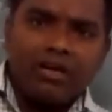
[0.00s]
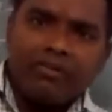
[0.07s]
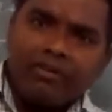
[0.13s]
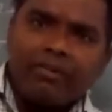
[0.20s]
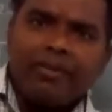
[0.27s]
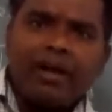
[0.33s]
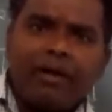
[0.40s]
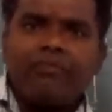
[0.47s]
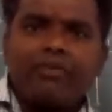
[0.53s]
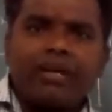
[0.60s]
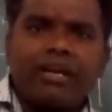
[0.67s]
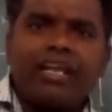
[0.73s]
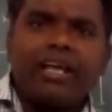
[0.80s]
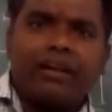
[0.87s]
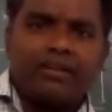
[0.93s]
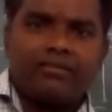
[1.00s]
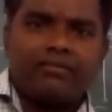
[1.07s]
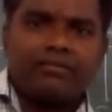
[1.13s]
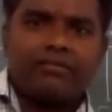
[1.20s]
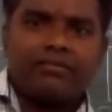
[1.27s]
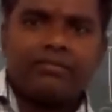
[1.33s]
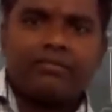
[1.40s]
will become
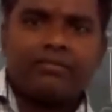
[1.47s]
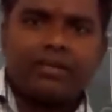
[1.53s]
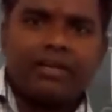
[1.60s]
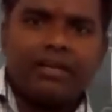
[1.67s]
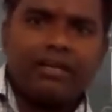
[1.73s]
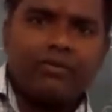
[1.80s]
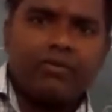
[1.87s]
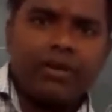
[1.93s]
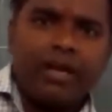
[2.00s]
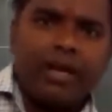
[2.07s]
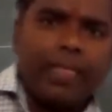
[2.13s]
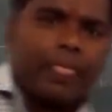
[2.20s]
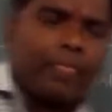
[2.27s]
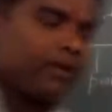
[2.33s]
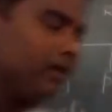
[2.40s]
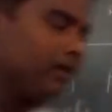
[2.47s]
clear. Okay.